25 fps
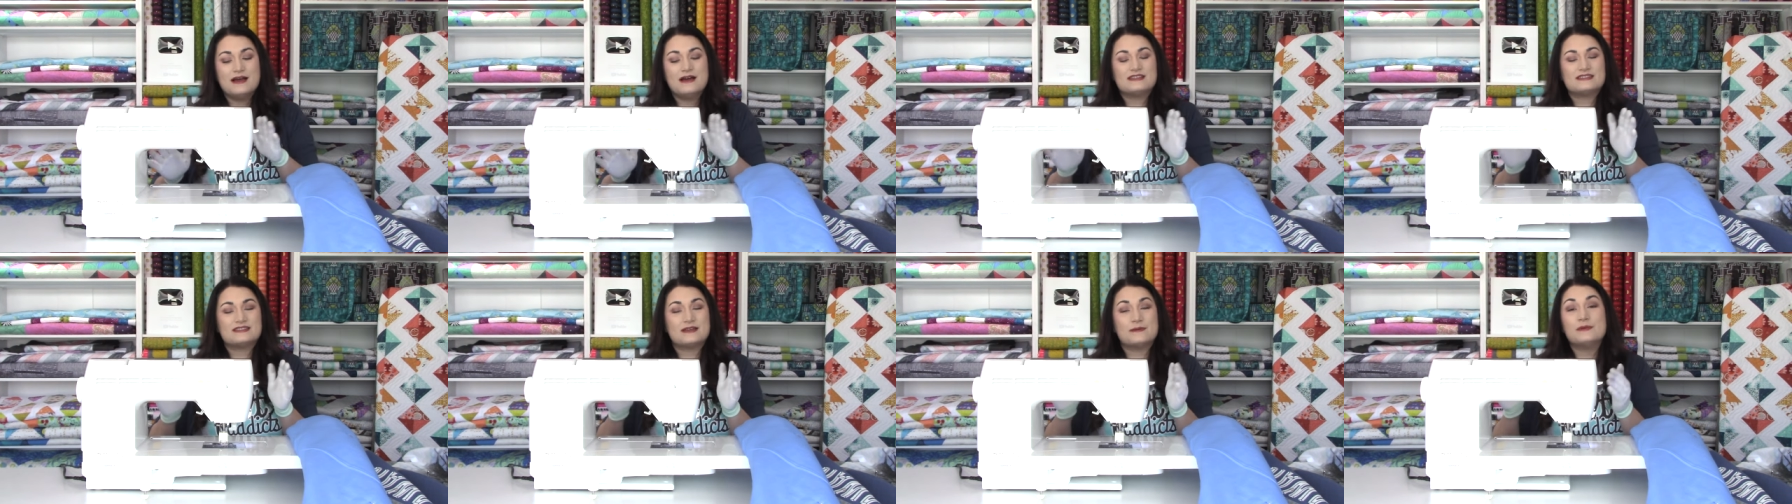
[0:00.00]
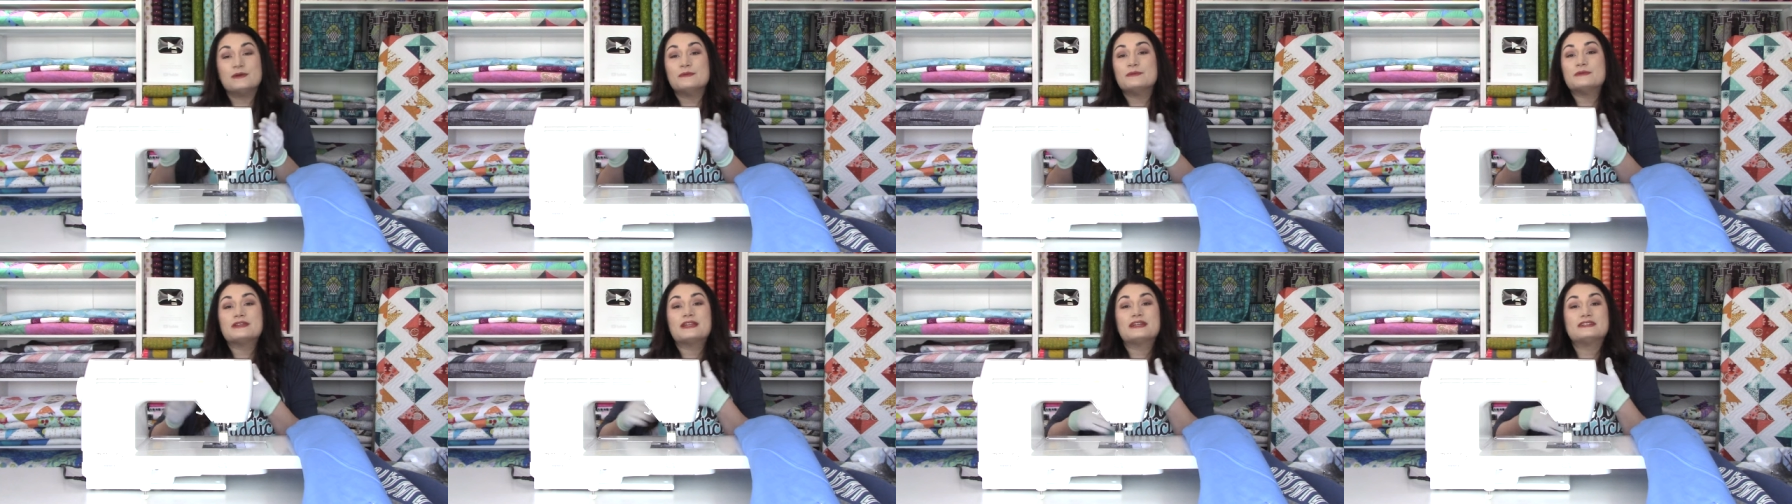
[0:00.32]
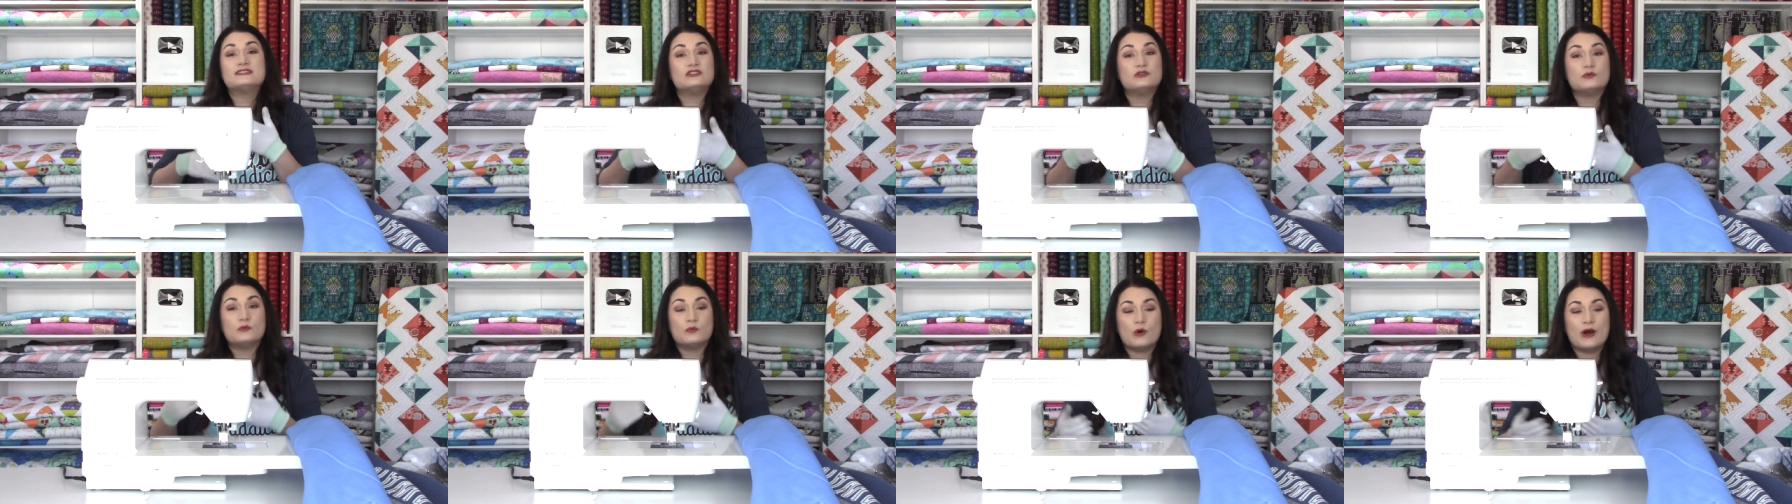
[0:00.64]
Some people
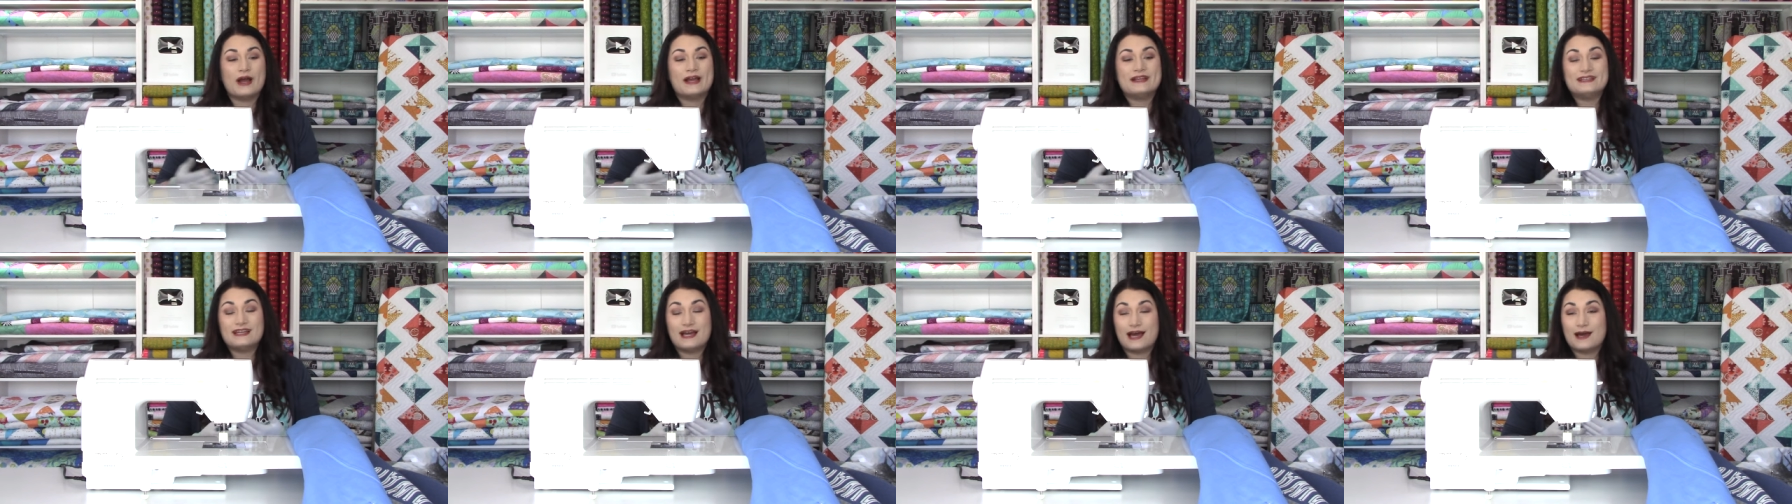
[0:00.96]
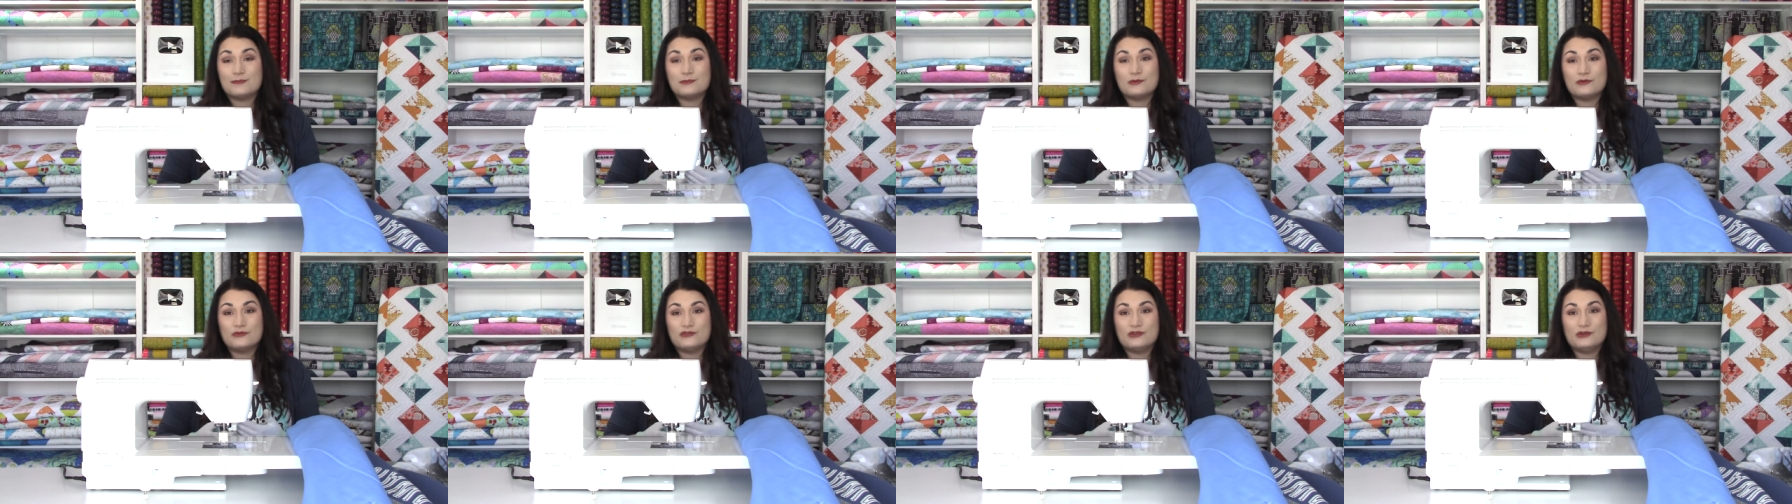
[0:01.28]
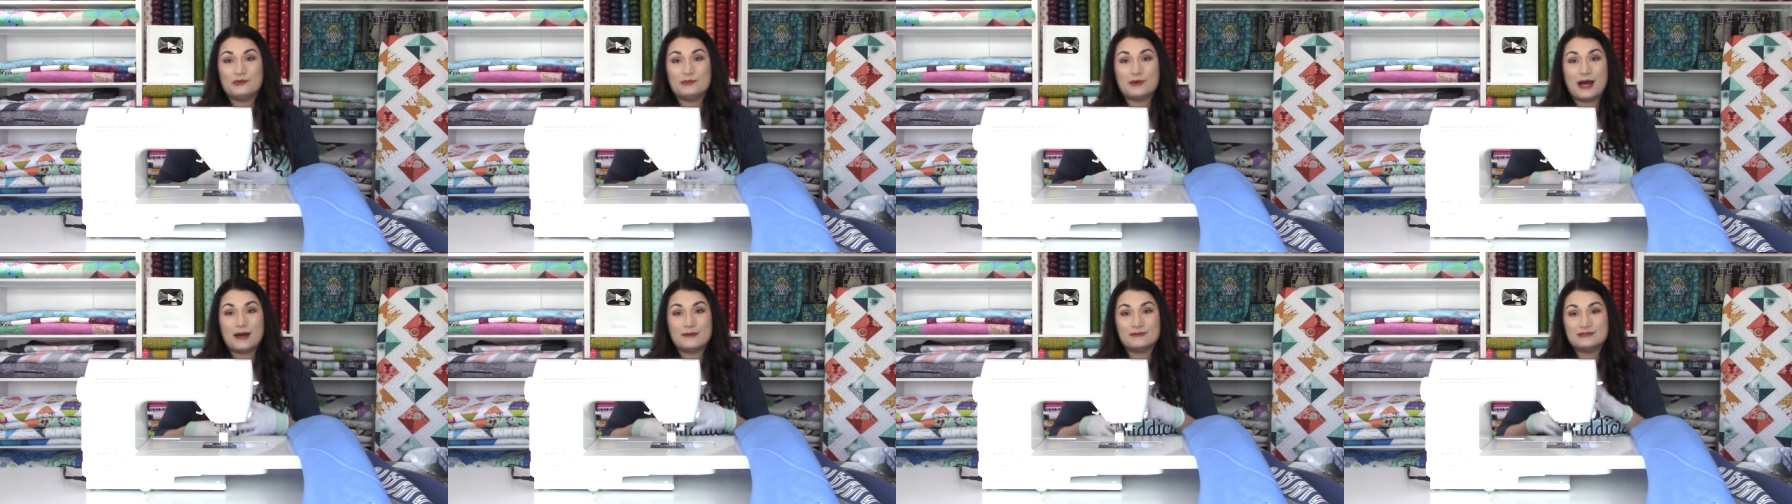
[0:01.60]
like to wind up a
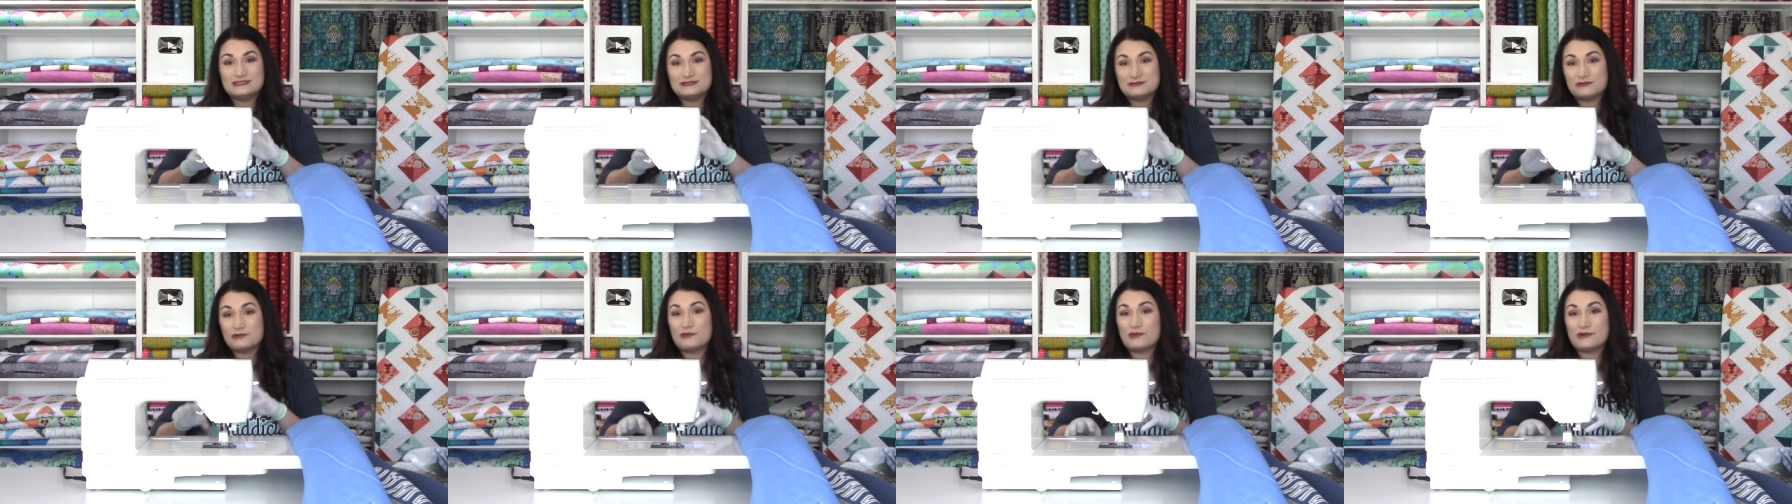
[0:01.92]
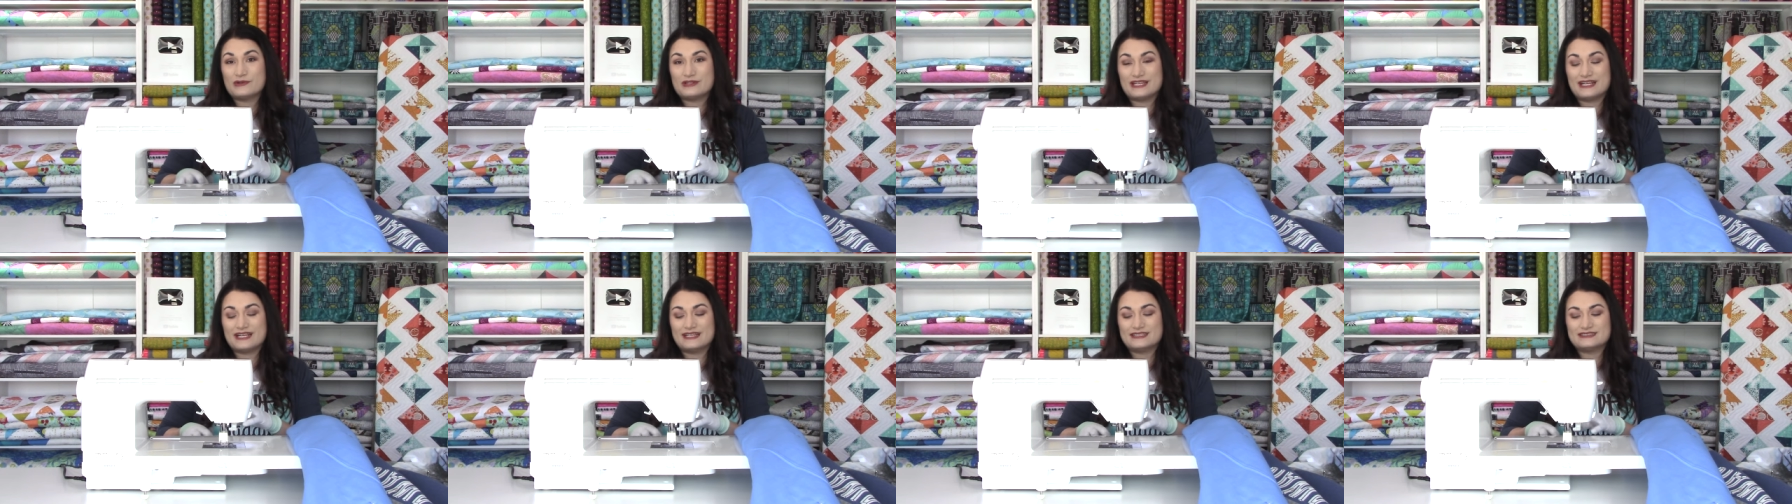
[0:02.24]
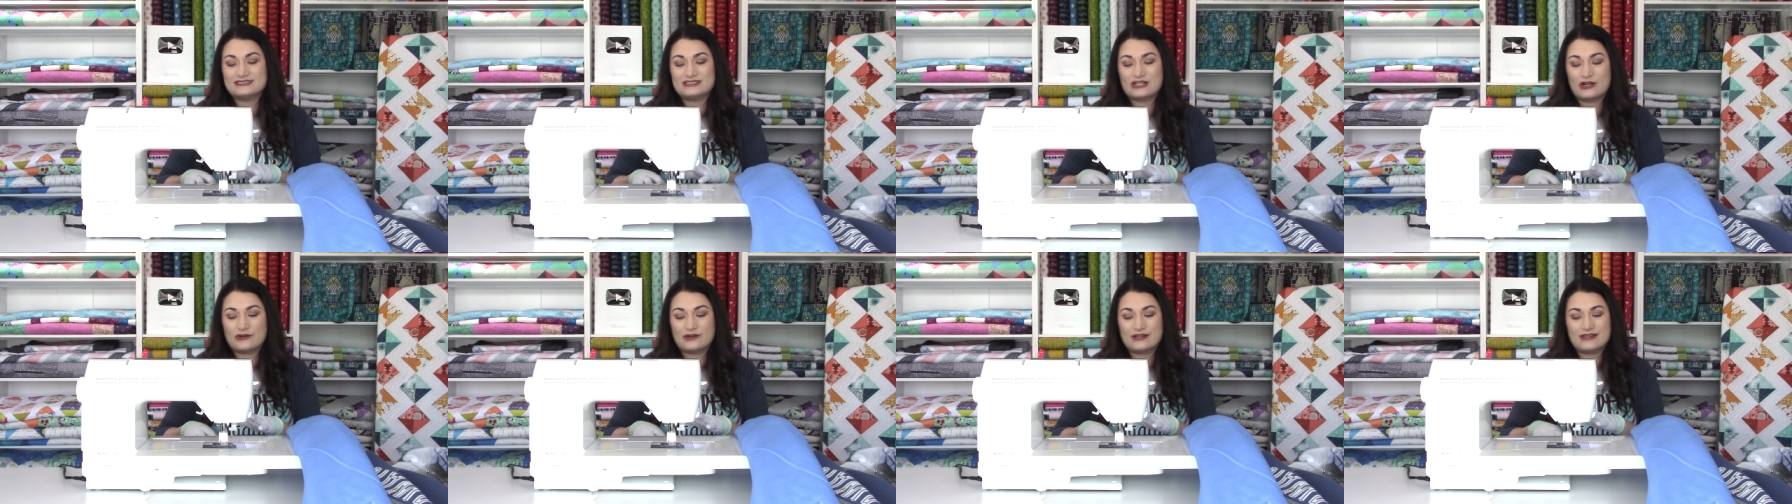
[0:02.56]
few bobbins before they get
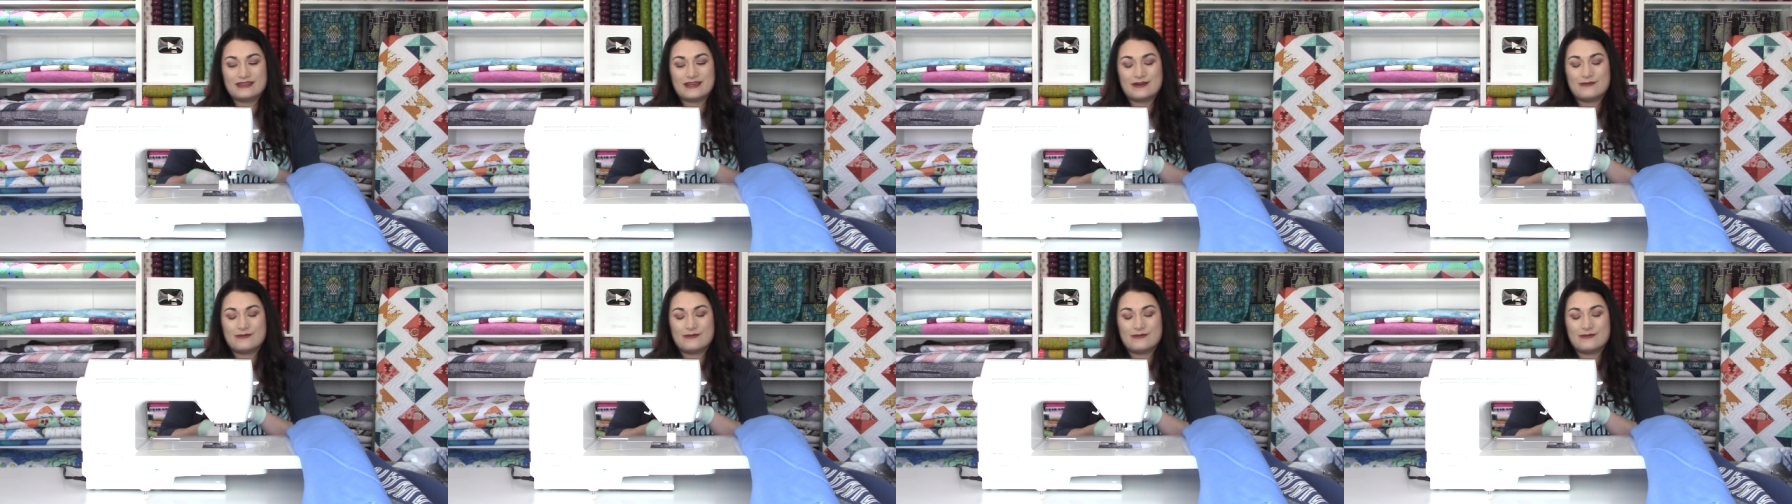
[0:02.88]
started.